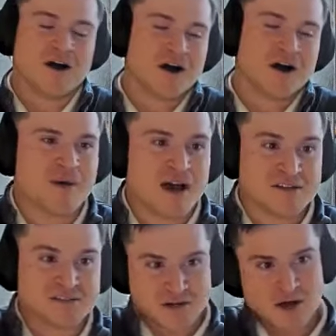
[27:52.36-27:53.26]
auto
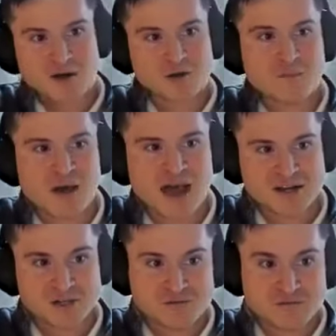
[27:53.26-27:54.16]
optimize and auto
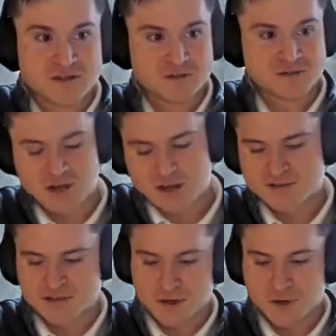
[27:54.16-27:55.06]
compaction features on,
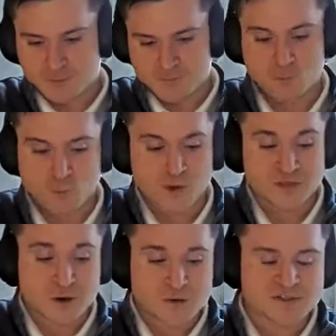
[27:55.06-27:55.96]
so
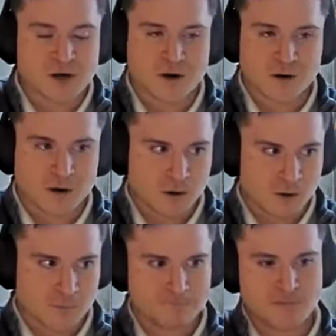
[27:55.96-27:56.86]
what those
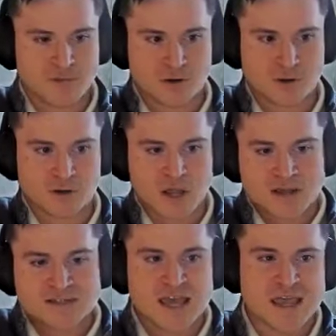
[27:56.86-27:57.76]
are they're
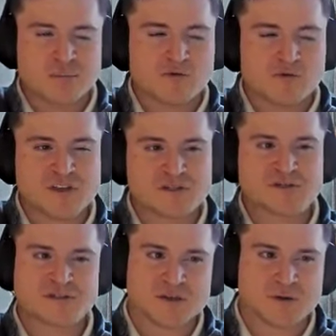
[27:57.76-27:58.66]
table
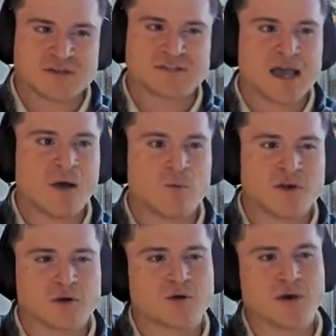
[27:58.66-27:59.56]
features that you can set
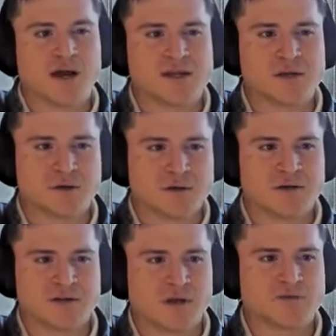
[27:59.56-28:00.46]
when you're creating
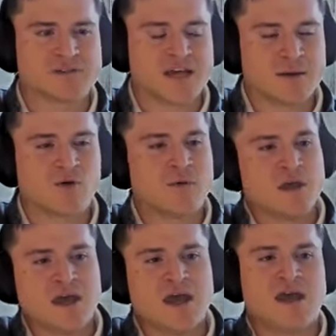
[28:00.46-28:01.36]
your Delta table,
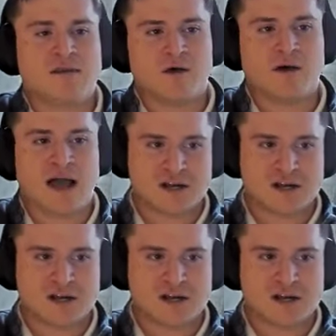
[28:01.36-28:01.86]
and they'll